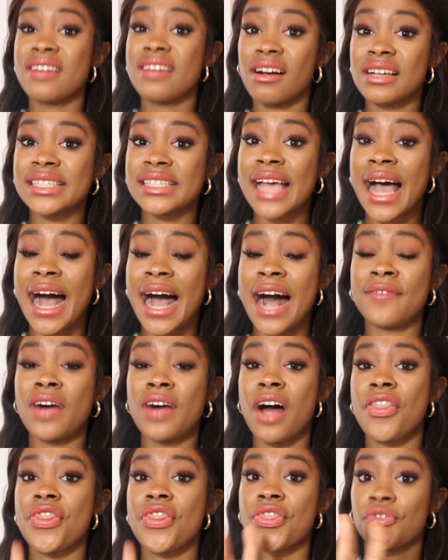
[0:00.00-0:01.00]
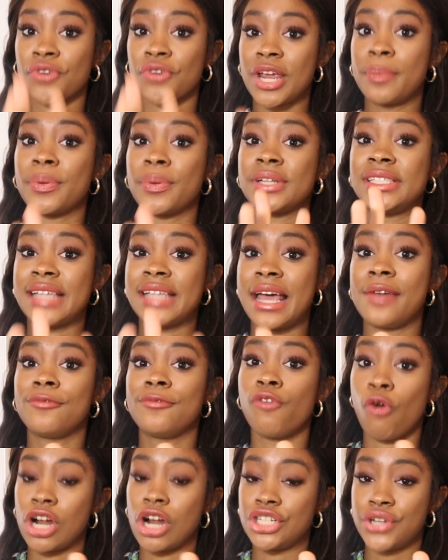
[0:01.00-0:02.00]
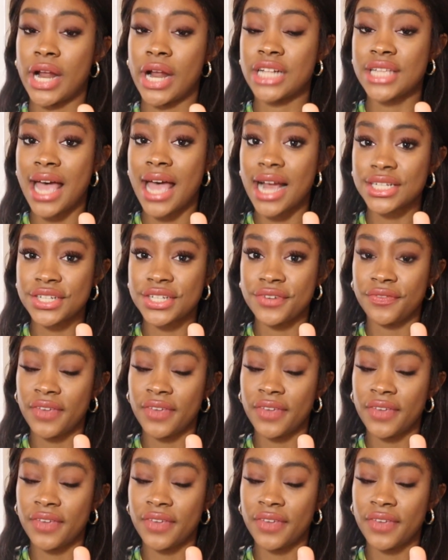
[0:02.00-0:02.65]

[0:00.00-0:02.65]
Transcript: does have a 3% foreign transaction